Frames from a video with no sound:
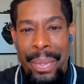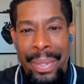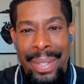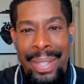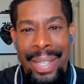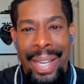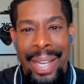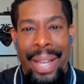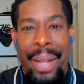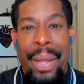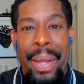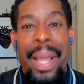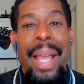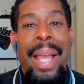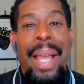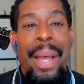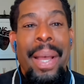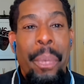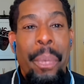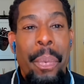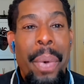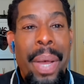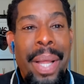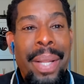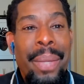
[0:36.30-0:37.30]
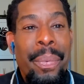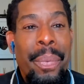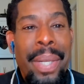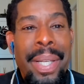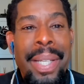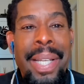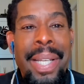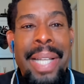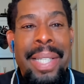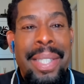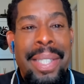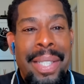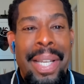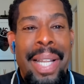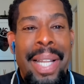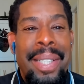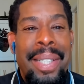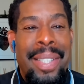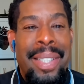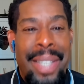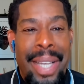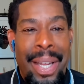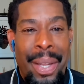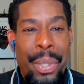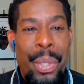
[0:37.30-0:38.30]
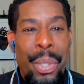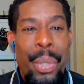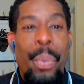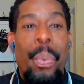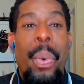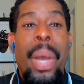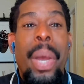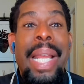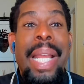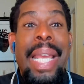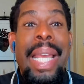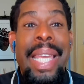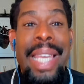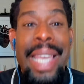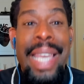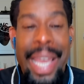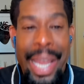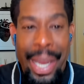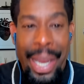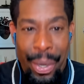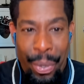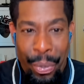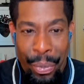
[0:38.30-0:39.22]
yeah, what? Let's let's tell you what a year